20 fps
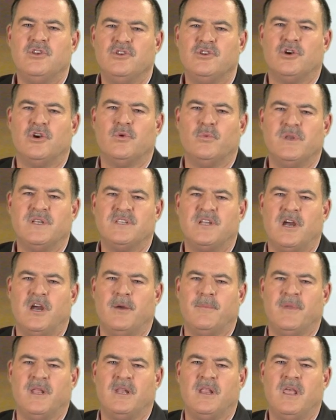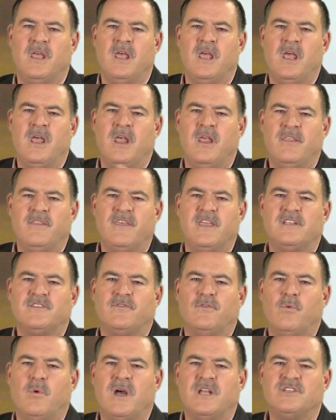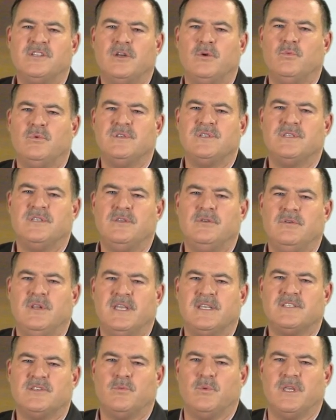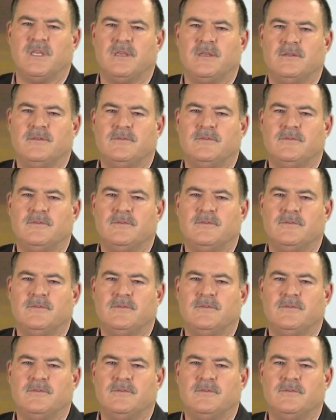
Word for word: during retirement. Thanks for watching, and we'll see you next week.